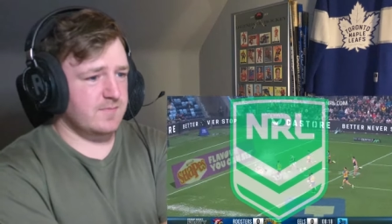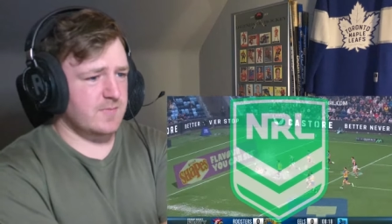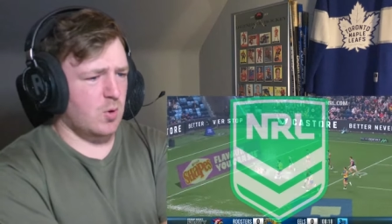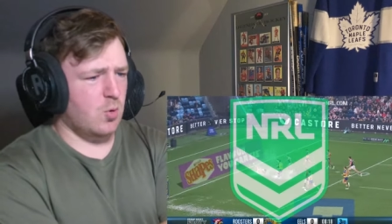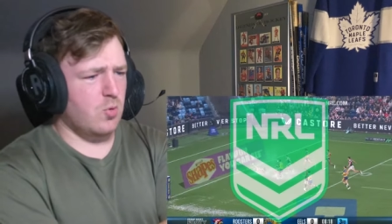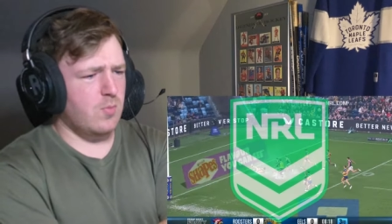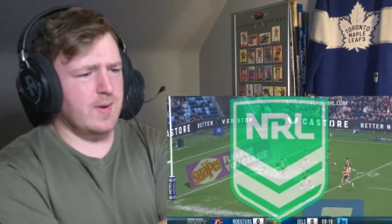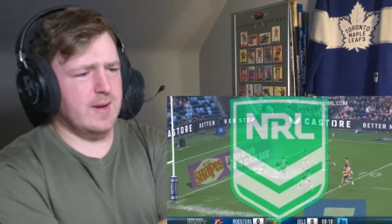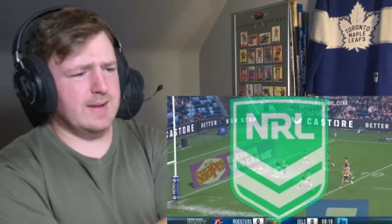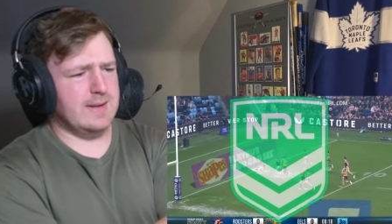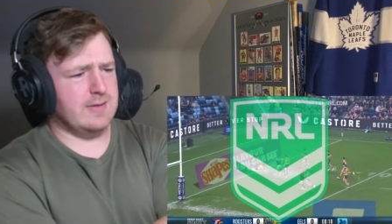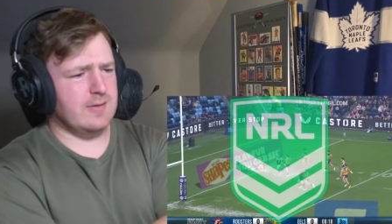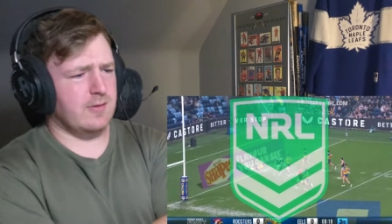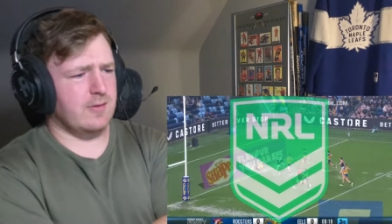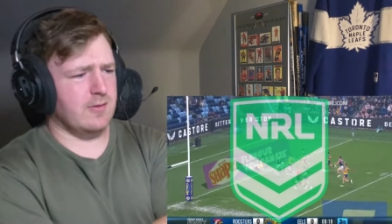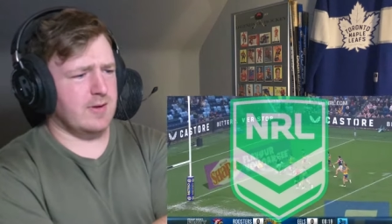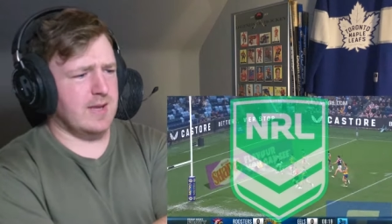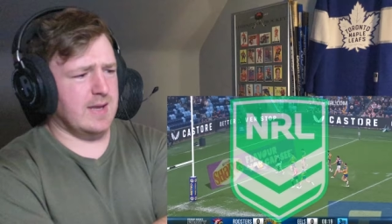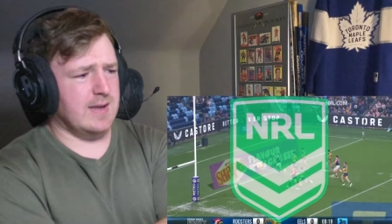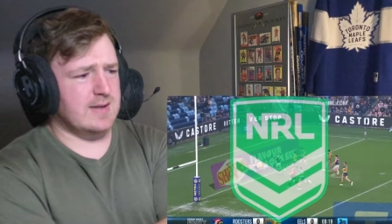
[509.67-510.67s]
Oh my
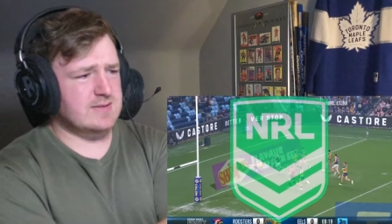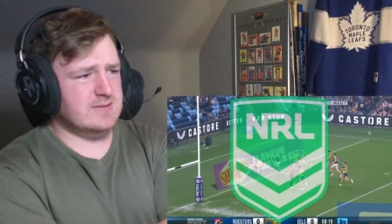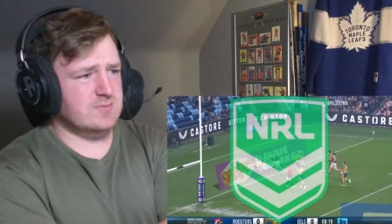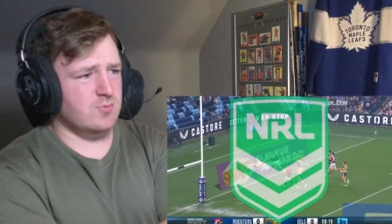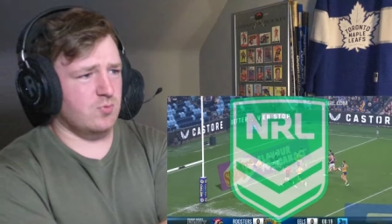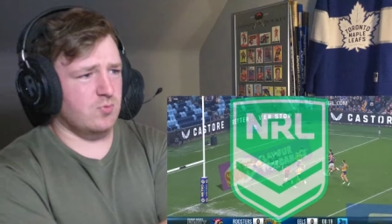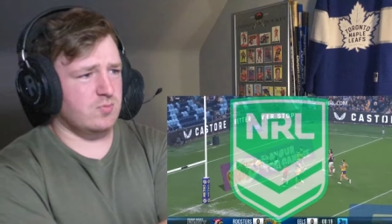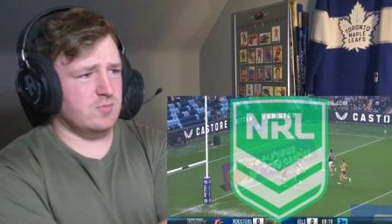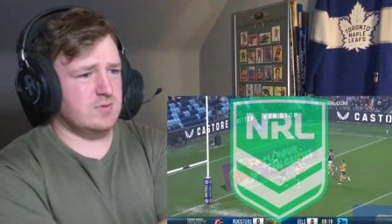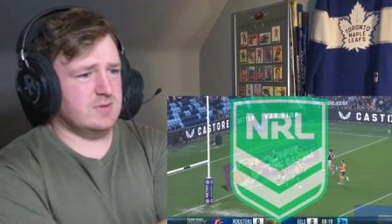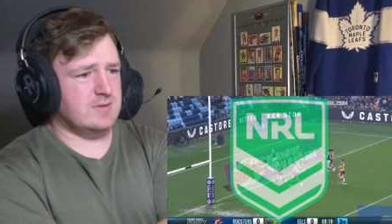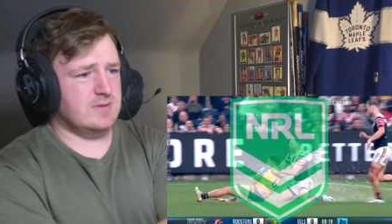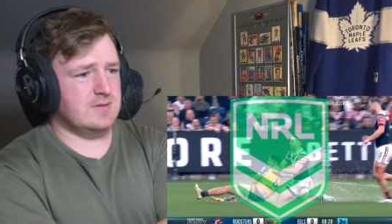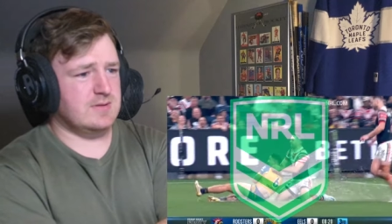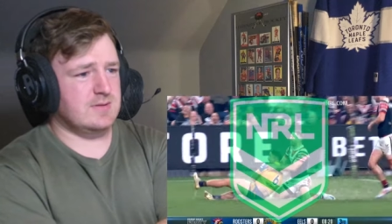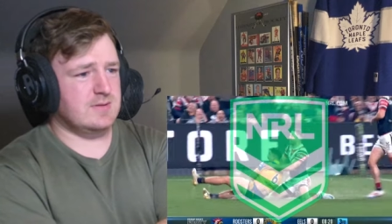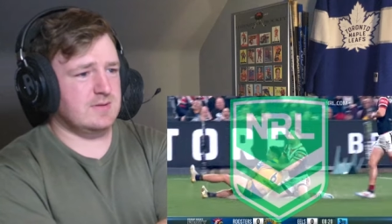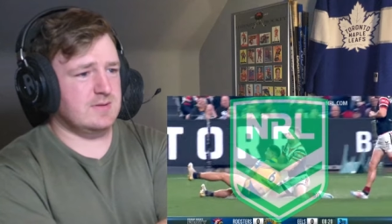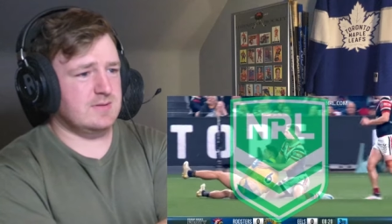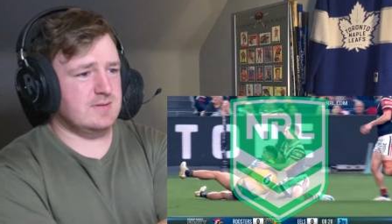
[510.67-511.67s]
god. Okay, it's.
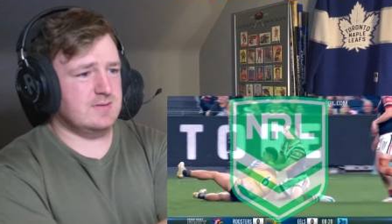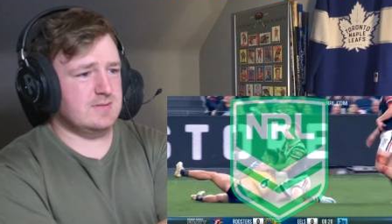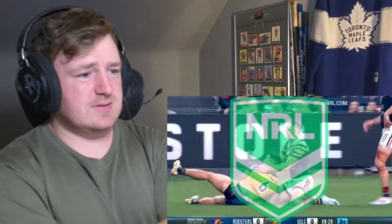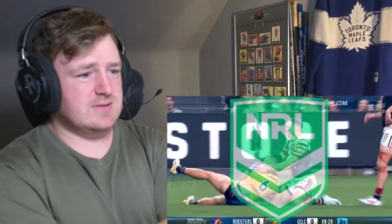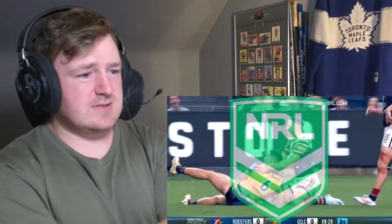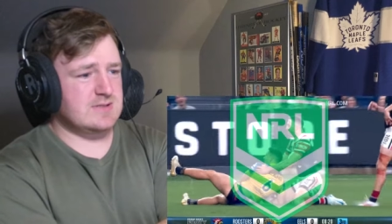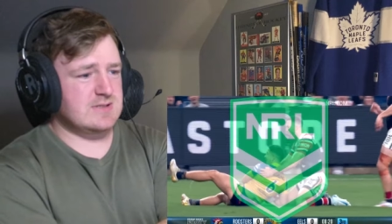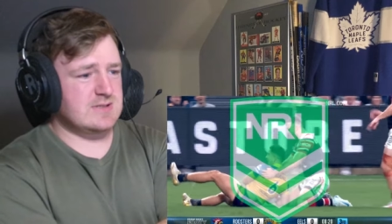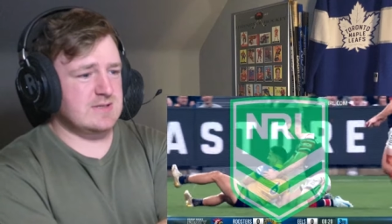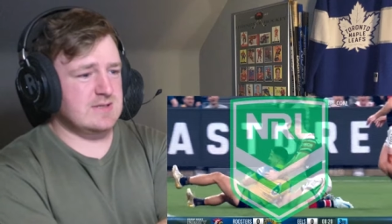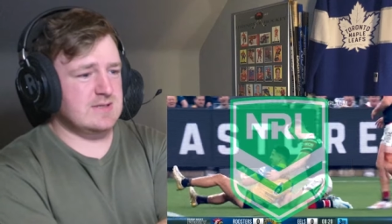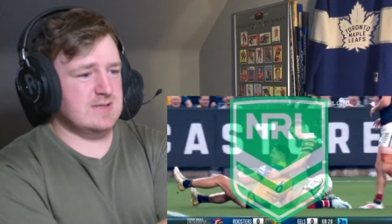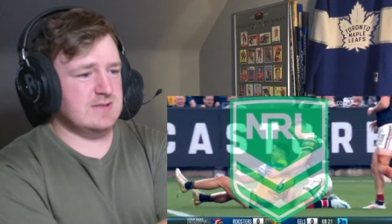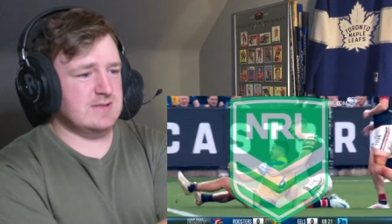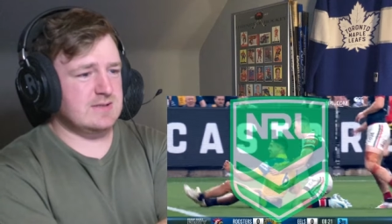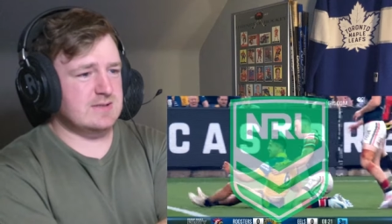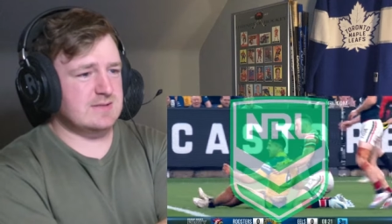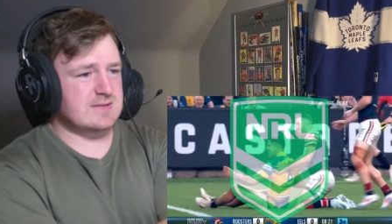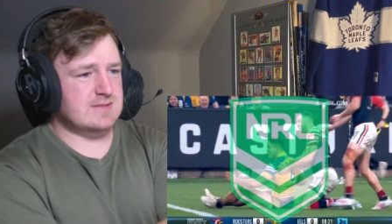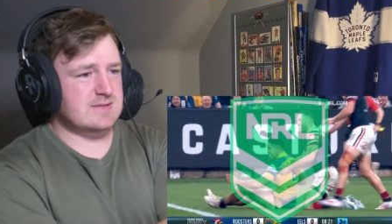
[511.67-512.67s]

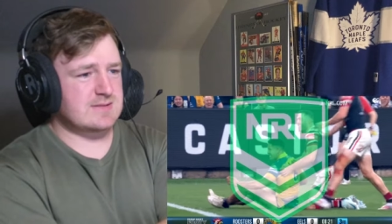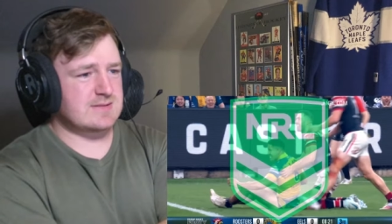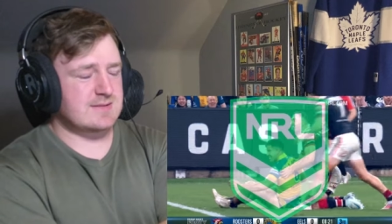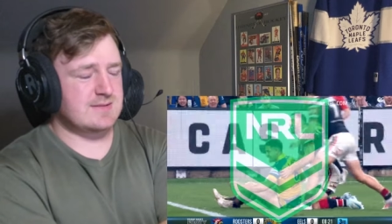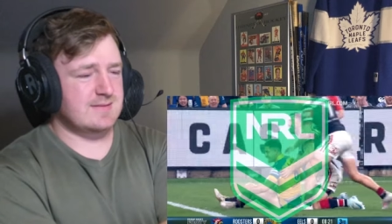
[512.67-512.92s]
Jeez.